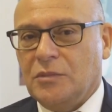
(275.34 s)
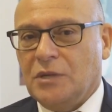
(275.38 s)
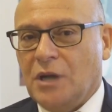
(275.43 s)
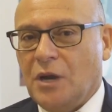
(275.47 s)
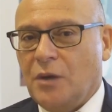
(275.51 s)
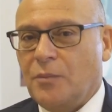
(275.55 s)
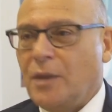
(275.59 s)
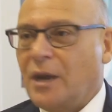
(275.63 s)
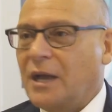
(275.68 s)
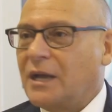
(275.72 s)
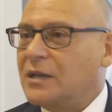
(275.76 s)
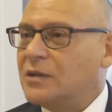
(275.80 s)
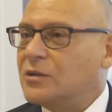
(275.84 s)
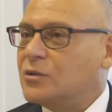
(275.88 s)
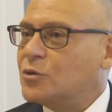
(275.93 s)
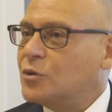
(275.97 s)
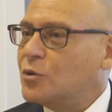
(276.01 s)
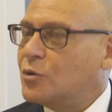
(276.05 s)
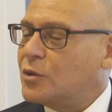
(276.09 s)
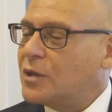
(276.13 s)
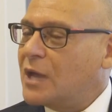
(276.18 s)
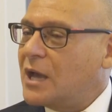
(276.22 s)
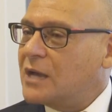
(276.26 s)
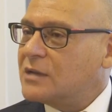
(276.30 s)
back in
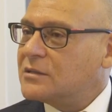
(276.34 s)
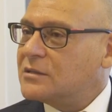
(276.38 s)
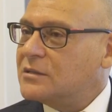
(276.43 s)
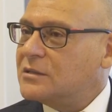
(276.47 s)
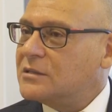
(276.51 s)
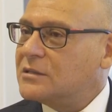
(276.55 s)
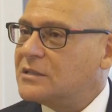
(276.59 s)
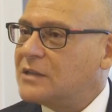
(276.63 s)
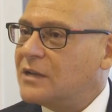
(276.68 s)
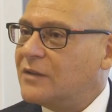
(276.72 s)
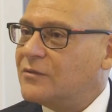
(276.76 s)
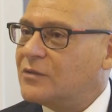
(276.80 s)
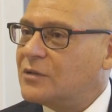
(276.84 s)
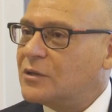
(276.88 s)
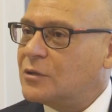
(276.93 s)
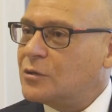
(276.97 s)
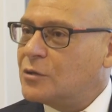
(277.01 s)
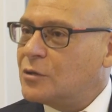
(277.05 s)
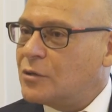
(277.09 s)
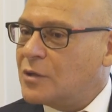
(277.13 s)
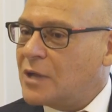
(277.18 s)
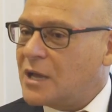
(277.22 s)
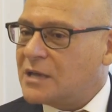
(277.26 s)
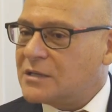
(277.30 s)
2007 to
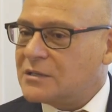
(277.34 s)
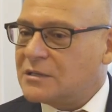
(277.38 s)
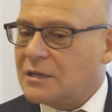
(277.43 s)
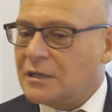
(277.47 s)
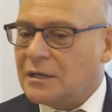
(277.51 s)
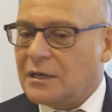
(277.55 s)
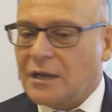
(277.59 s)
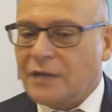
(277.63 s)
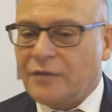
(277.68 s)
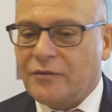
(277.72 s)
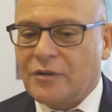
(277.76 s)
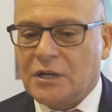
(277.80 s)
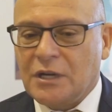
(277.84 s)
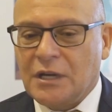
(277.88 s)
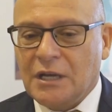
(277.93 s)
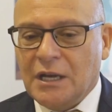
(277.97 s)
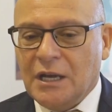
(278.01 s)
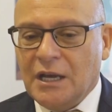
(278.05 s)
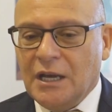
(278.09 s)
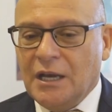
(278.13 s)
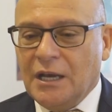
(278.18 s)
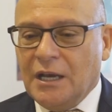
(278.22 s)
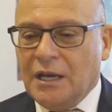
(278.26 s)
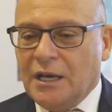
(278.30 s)
2011,
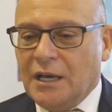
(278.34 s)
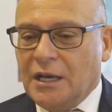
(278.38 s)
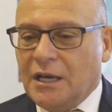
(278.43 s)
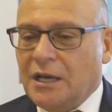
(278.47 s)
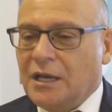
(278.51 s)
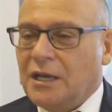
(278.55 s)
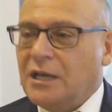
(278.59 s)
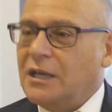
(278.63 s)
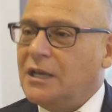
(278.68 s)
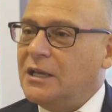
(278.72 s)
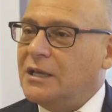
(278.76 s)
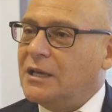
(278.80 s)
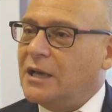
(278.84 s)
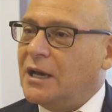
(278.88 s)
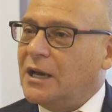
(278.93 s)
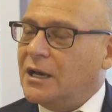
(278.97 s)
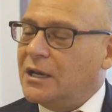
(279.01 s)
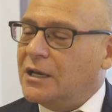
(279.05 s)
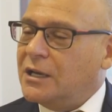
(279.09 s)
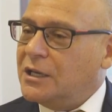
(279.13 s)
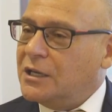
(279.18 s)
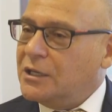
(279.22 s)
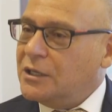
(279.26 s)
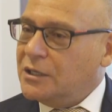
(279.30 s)
he
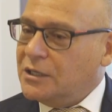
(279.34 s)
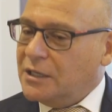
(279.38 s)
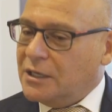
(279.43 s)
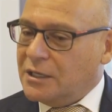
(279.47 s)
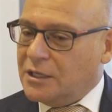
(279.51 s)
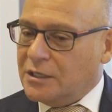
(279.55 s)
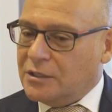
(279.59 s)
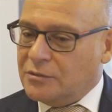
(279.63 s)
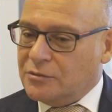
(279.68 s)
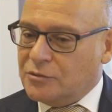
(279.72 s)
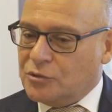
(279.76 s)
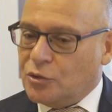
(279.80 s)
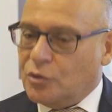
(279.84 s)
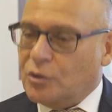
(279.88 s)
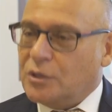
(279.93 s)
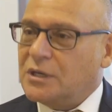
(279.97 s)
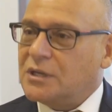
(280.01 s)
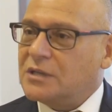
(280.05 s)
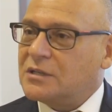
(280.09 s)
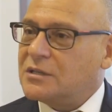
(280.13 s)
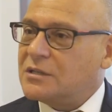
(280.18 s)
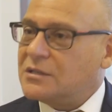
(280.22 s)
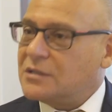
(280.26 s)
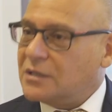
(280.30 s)
joined
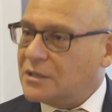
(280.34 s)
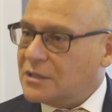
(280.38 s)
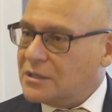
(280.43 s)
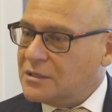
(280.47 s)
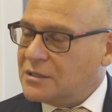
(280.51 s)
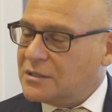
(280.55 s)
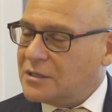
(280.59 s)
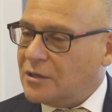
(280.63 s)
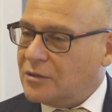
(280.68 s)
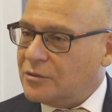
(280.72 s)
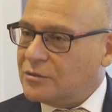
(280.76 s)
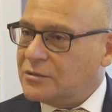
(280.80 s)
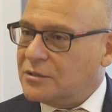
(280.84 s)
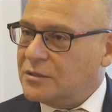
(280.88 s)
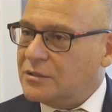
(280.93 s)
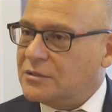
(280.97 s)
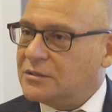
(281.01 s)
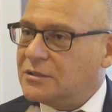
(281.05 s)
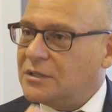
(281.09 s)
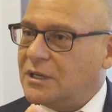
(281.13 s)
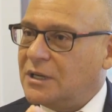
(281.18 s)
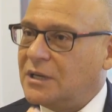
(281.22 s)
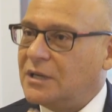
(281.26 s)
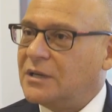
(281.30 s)
us as a
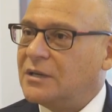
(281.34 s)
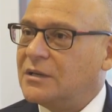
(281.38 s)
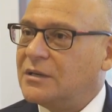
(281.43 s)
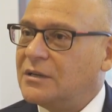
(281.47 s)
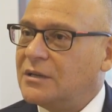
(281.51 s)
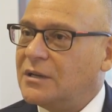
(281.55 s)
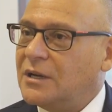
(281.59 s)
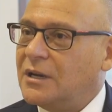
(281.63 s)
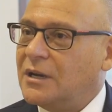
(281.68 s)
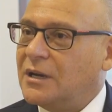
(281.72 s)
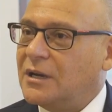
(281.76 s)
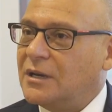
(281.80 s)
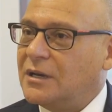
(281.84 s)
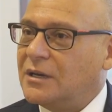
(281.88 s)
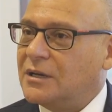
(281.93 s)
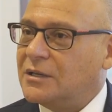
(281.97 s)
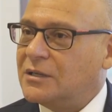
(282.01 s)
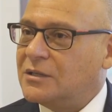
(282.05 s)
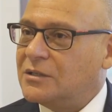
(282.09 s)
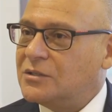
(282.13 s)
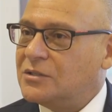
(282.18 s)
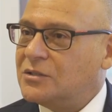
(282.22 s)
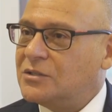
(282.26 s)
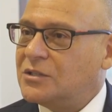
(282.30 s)
consultant
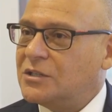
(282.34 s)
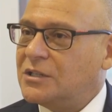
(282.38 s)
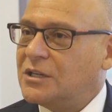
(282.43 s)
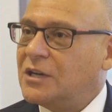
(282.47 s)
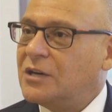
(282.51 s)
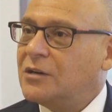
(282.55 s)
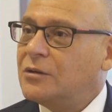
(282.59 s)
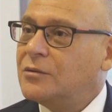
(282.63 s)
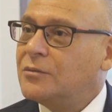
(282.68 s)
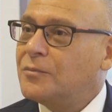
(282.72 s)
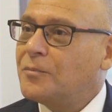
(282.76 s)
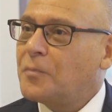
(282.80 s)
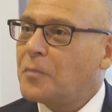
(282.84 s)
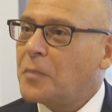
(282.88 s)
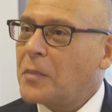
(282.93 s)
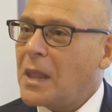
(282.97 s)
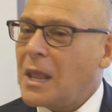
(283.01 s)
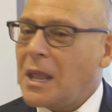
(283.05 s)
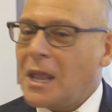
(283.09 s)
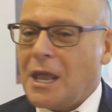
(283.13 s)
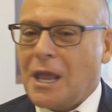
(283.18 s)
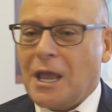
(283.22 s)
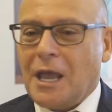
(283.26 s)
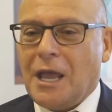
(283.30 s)
geo
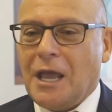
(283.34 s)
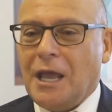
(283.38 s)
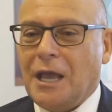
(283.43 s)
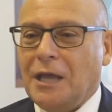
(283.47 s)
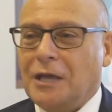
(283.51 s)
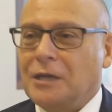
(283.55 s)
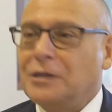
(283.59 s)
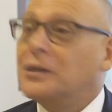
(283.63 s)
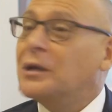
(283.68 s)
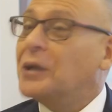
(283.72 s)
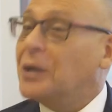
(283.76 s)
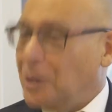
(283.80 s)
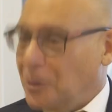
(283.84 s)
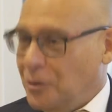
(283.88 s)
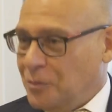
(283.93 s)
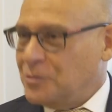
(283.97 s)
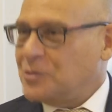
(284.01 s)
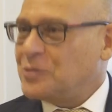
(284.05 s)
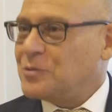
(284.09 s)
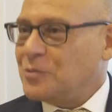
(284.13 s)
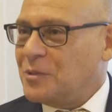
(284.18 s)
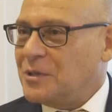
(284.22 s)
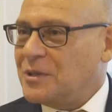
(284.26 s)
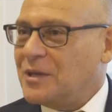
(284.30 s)
and helped
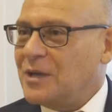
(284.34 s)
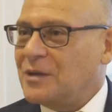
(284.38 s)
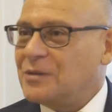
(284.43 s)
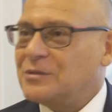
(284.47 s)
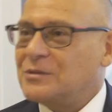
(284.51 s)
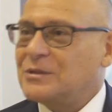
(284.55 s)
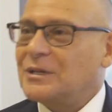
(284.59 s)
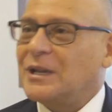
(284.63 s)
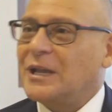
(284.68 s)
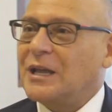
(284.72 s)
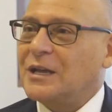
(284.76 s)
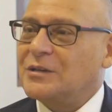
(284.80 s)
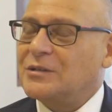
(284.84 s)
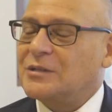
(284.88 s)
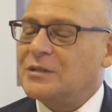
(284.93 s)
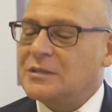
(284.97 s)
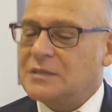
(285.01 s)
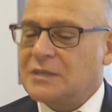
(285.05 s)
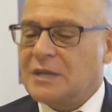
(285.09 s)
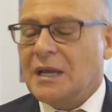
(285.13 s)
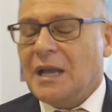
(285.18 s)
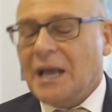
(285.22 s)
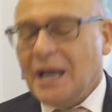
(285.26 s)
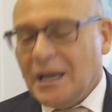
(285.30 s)
us with those selections.
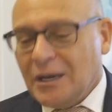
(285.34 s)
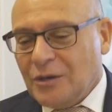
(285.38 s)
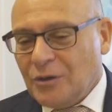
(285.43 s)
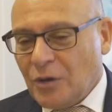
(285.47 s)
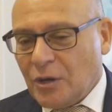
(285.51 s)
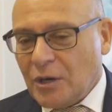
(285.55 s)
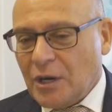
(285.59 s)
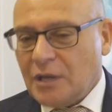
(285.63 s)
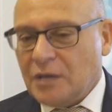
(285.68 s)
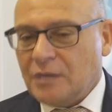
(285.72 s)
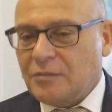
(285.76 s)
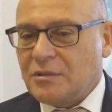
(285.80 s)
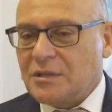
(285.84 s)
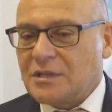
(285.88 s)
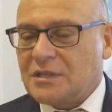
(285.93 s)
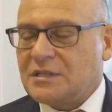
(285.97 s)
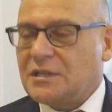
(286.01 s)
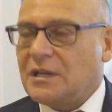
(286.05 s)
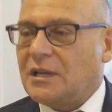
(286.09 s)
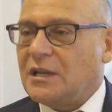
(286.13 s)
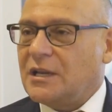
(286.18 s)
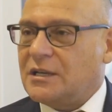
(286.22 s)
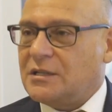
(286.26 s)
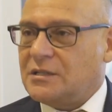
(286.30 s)
Not only with the
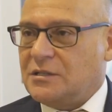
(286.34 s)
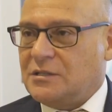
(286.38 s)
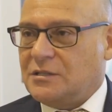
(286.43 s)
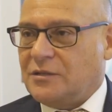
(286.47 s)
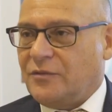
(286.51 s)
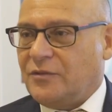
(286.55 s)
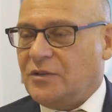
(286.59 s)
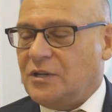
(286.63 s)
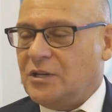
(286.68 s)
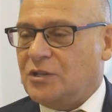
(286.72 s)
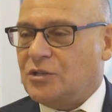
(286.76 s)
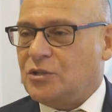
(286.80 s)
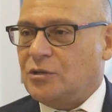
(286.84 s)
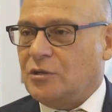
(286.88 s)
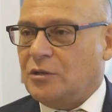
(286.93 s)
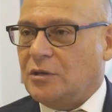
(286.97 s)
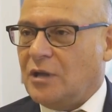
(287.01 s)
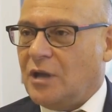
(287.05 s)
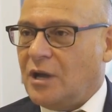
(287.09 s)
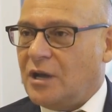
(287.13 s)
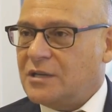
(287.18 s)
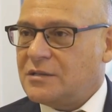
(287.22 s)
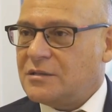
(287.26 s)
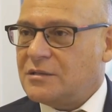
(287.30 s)
selections of additional
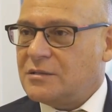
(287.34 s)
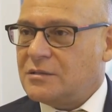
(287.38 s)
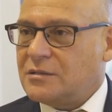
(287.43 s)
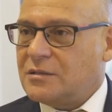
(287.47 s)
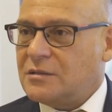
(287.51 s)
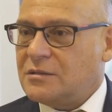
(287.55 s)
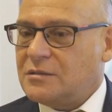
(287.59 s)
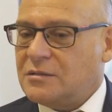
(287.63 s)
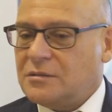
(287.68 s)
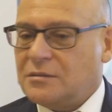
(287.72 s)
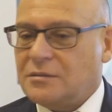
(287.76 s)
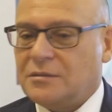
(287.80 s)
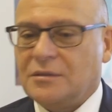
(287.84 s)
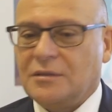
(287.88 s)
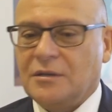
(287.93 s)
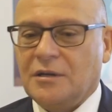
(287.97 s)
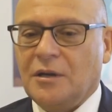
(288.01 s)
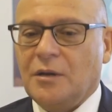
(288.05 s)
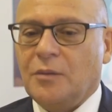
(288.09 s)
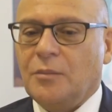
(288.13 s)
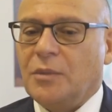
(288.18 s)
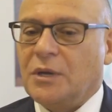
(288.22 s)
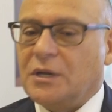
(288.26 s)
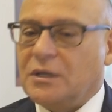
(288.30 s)
licenses,
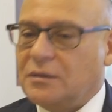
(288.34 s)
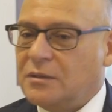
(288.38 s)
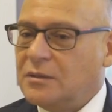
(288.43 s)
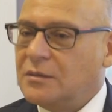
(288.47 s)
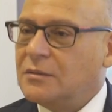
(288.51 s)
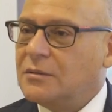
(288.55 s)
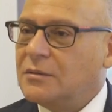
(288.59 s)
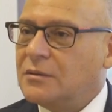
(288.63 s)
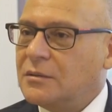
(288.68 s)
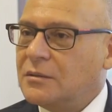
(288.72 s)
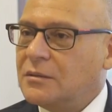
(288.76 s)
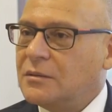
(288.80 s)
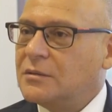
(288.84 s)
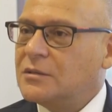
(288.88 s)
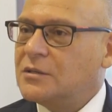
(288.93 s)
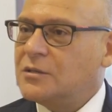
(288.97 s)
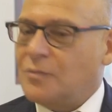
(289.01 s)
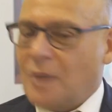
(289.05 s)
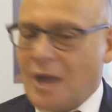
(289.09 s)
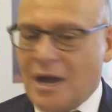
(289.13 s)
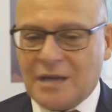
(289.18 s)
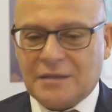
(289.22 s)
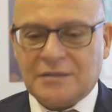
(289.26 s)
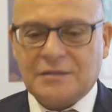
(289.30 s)
but
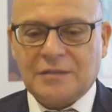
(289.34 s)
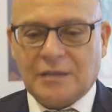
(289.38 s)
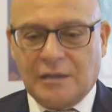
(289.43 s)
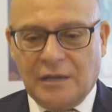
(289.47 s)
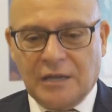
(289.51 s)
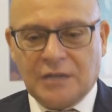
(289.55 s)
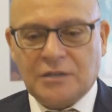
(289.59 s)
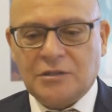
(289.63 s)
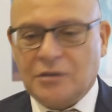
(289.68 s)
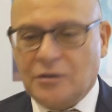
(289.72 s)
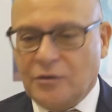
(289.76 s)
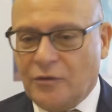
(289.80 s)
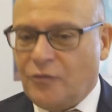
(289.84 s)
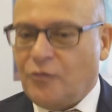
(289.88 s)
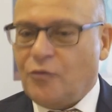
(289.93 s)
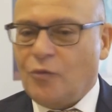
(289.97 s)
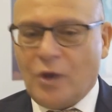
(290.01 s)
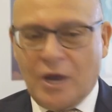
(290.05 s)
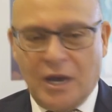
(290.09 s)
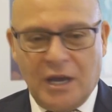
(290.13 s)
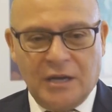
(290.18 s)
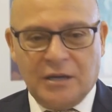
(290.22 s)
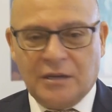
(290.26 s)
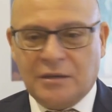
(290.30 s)
smart selection of
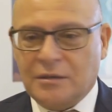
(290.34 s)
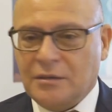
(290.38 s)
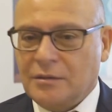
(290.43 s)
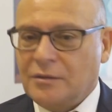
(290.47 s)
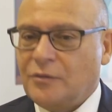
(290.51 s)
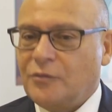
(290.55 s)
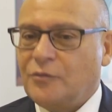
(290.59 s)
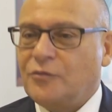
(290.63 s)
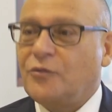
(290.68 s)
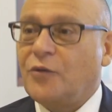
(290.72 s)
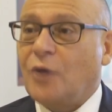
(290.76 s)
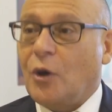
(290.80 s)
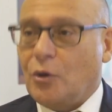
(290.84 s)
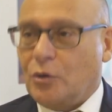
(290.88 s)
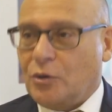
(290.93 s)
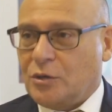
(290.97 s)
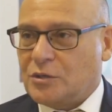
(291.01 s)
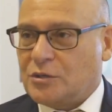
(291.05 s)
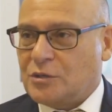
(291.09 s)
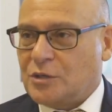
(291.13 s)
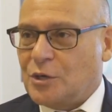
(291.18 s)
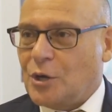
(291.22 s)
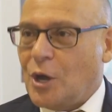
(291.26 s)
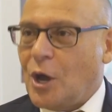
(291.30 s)
where to
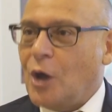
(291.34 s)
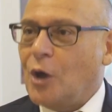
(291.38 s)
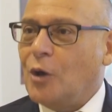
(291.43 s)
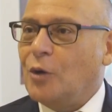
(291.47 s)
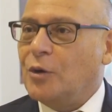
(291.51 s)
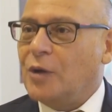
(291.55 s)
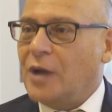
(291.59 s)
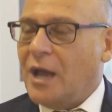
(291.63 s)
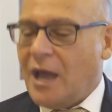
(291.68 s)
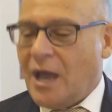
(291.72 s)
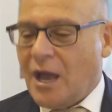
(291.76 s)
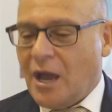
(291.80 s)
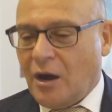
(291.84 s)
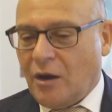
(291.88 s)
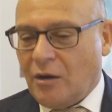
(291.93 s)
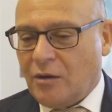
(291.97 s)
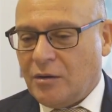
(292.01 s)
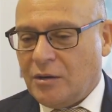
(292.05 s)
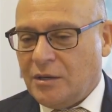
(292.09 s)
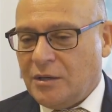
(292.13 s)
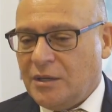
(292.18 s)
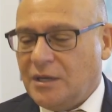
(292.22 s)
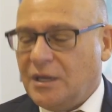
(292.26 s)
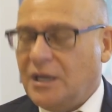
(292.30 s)
focus and hone our
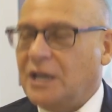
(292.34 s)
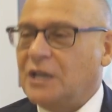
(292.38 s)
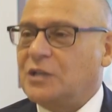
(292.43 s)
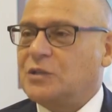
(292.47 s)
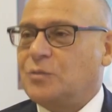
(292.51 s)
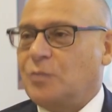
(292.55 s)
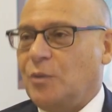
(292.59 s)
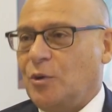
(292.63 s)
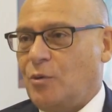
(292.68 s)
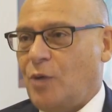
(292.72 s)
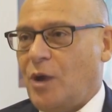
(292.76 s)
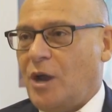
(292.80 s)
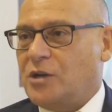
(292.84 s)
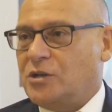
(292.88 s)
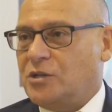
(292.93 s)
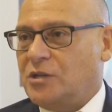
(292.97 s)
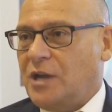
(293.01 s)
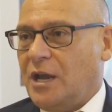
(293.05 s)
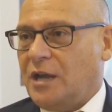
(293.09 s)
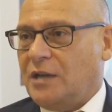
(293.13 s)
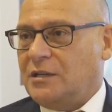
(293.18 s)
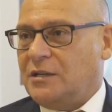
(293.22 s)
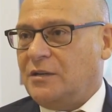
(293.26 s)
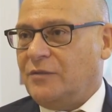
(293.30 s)
exploration
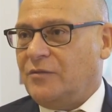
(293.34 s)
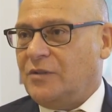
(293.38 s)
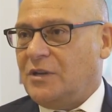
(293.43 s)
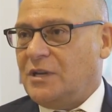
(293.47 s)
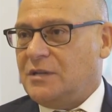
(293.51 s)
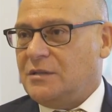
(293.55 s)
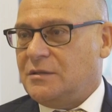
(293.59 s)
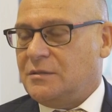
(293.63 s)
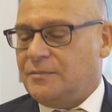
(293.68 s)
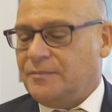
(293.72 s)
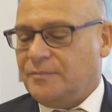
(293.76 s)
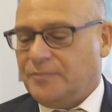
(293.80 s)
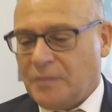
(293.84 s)
activities.